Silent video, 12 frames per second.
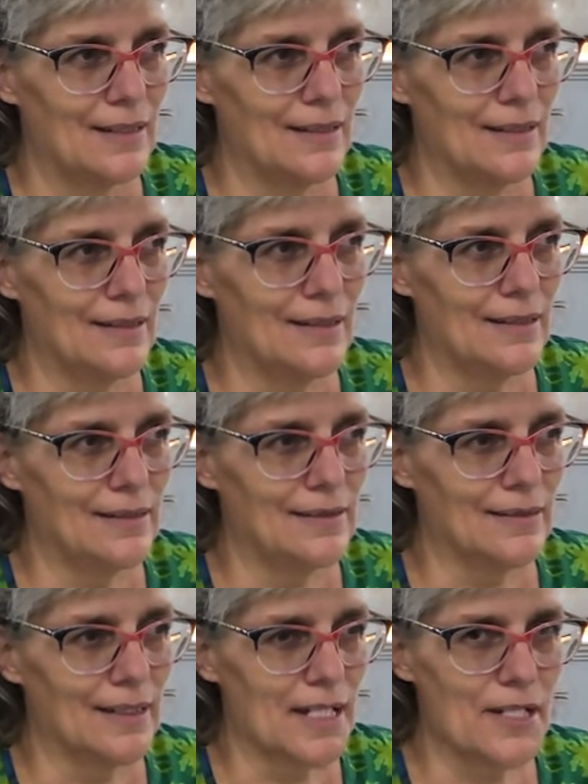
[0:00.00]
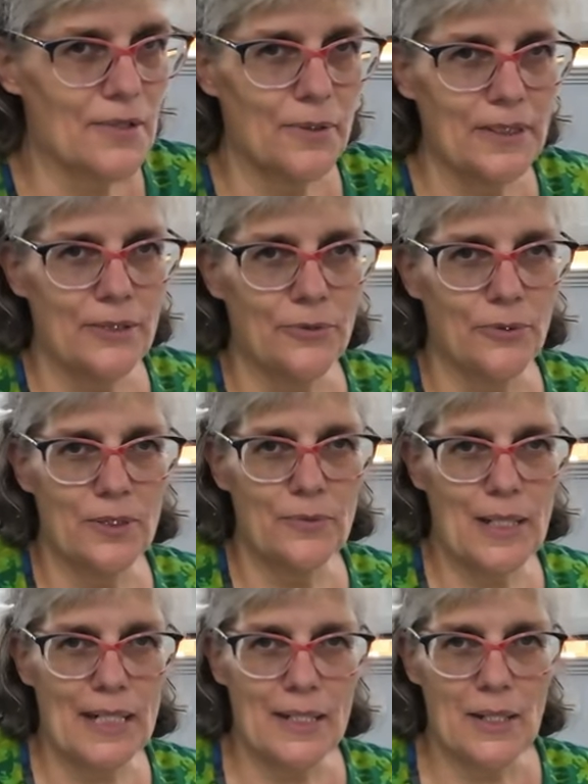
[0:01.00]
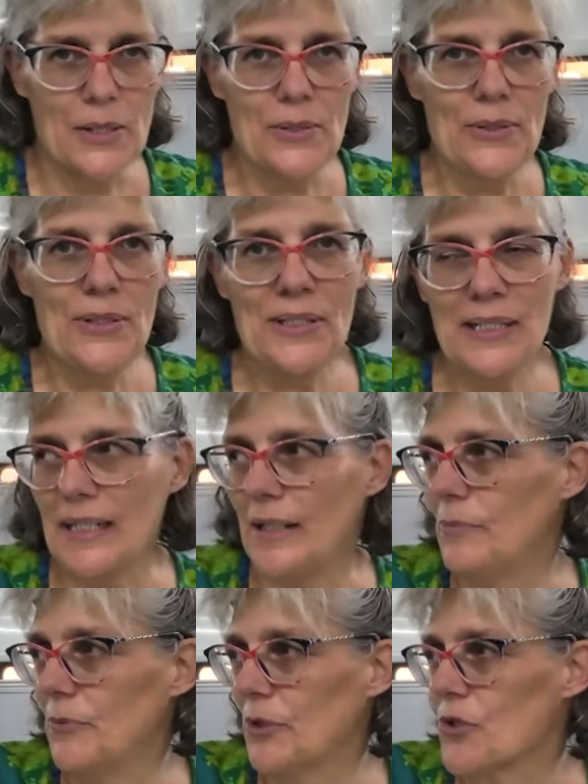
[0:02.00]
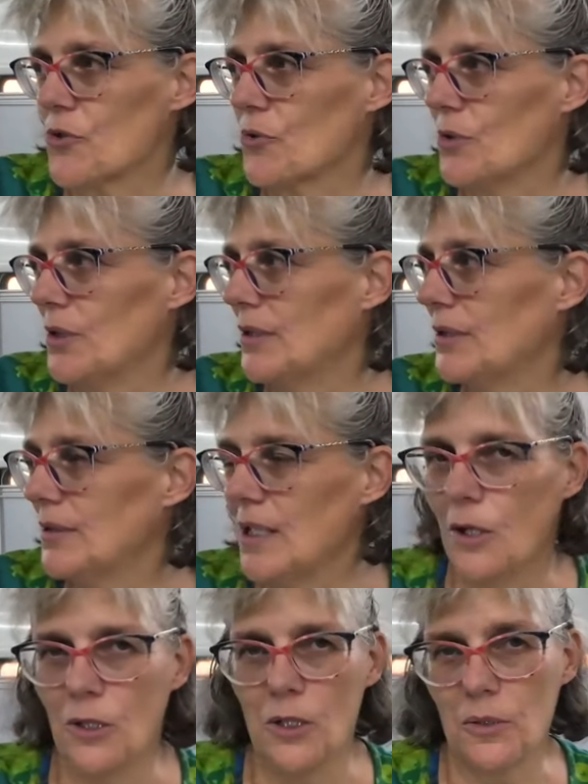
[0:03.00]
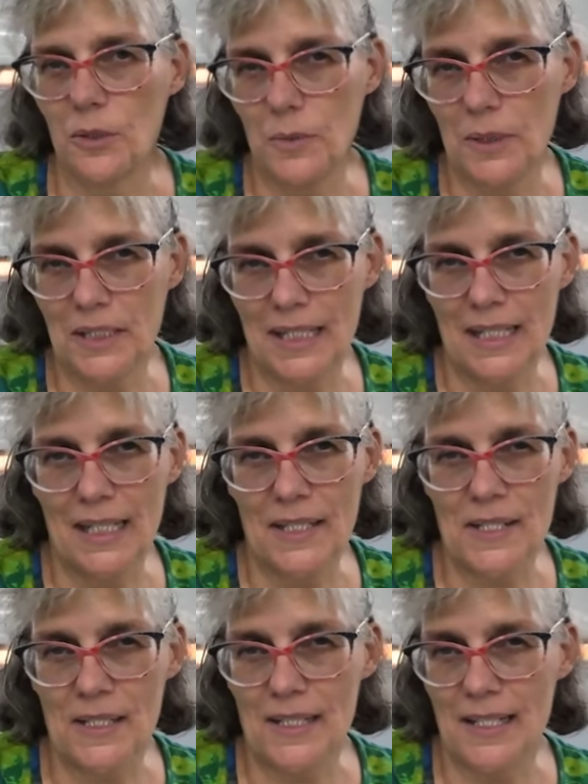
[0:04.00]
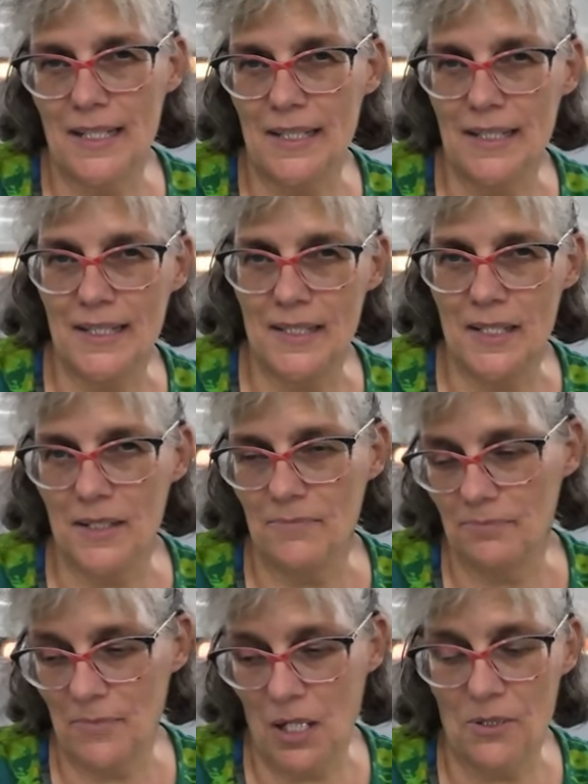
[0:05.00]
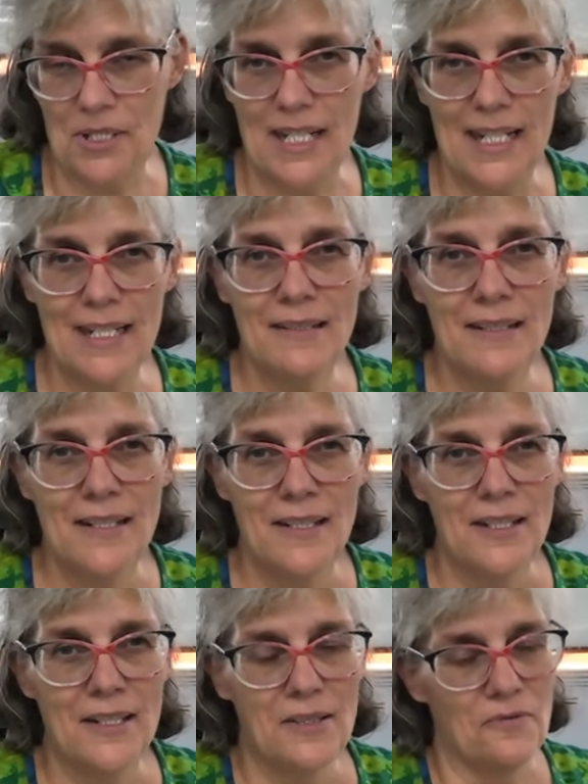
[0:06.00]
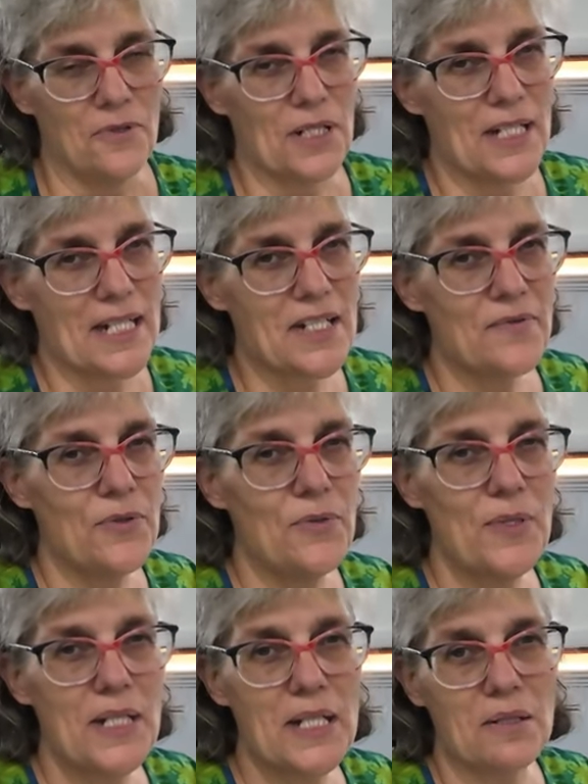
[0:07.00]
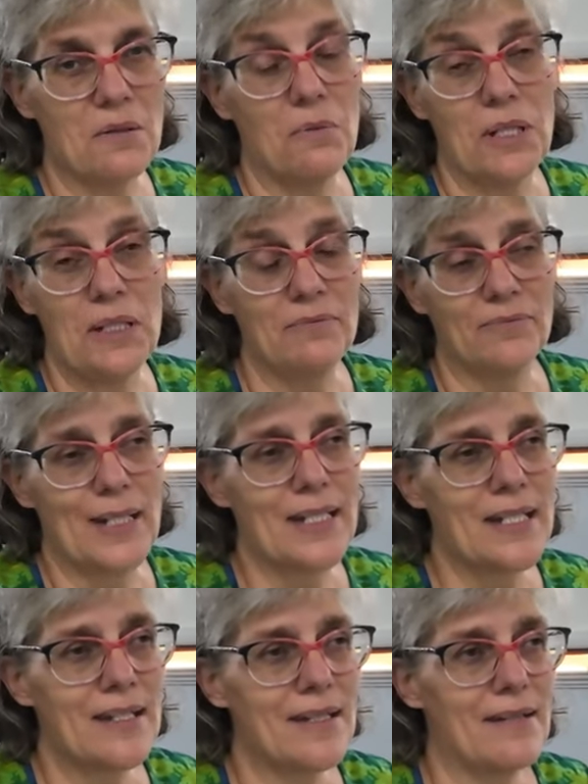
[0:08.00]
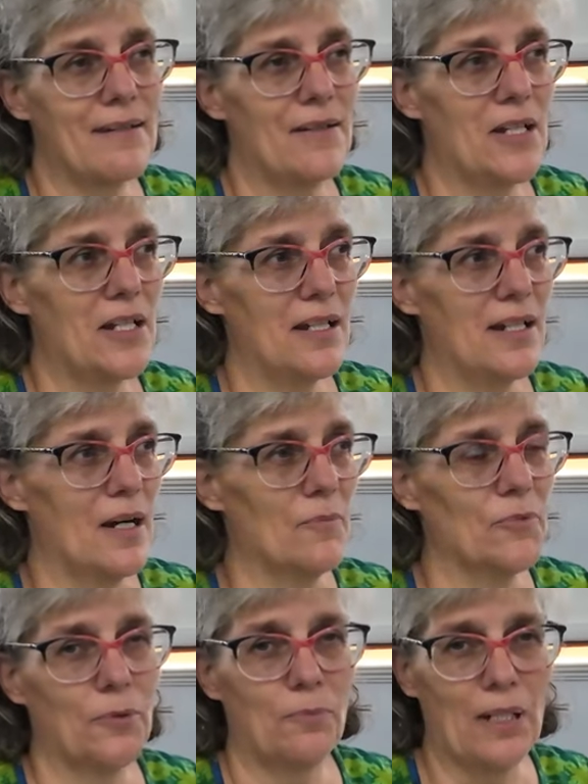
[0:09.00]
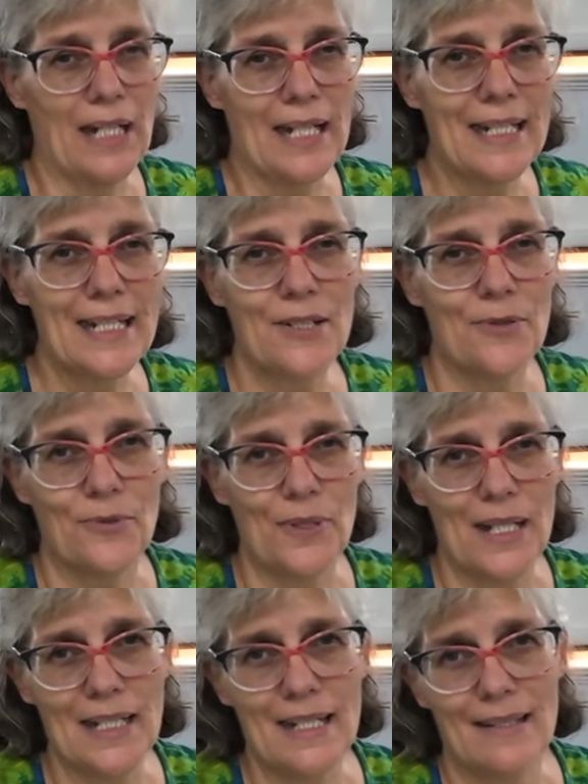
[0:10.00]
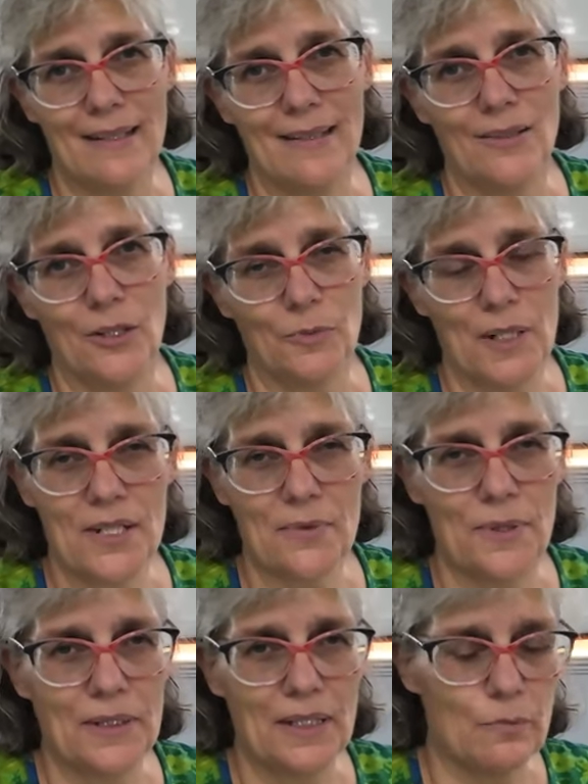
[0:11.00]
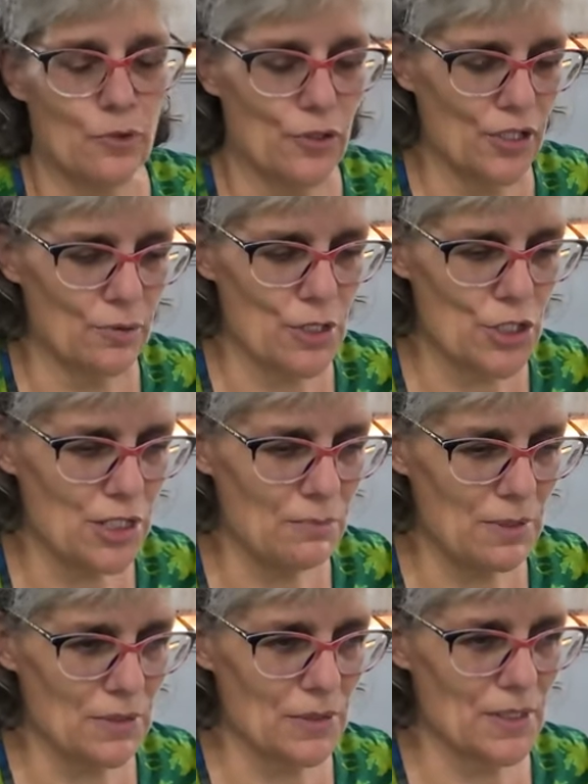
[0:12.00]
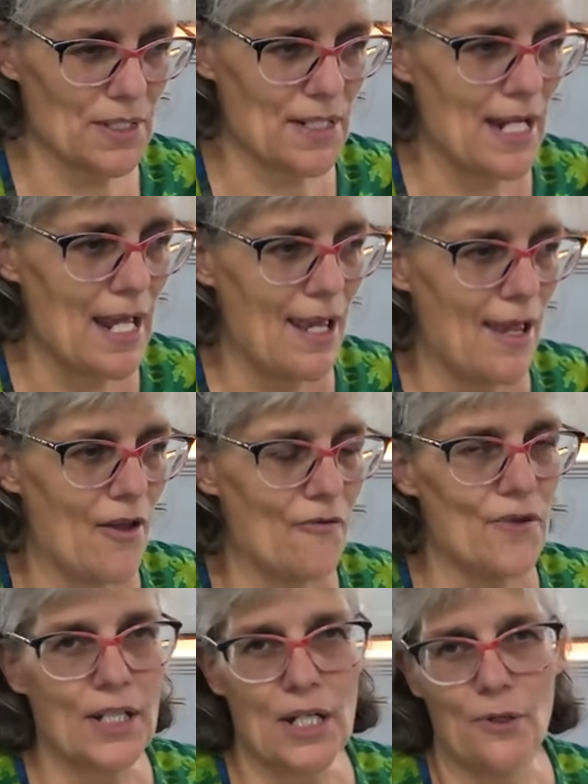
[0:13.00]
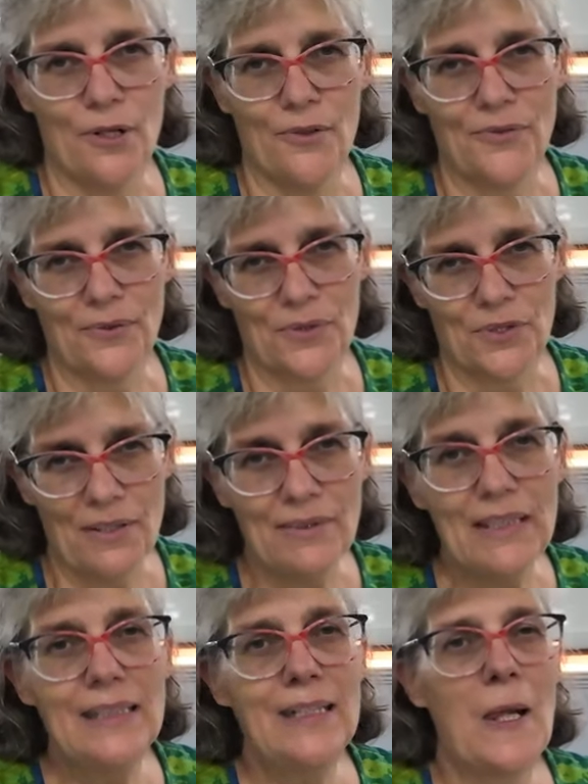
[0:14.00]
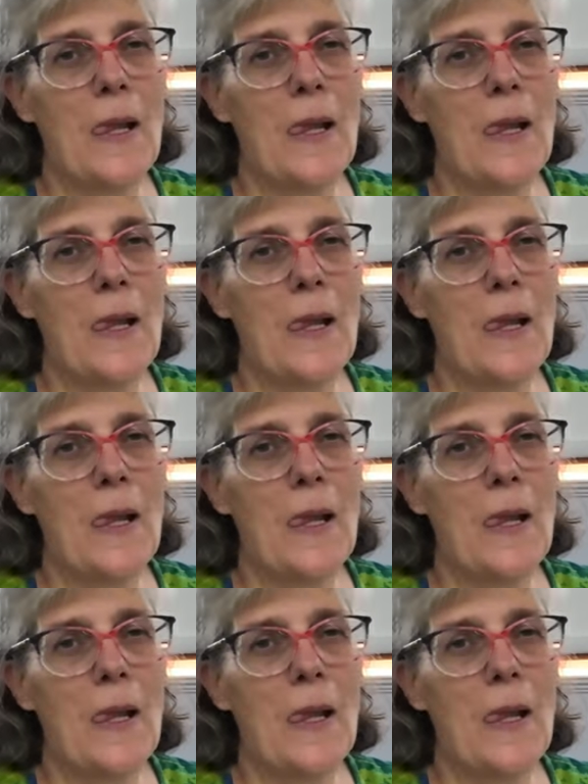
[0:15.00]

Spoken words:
And I stored that all away now. I'm not sure how long it will take until I get it out again. For the next few weeks or even months, I'm not planning to do anything on my sewing and embroidery machine because we are now off to travel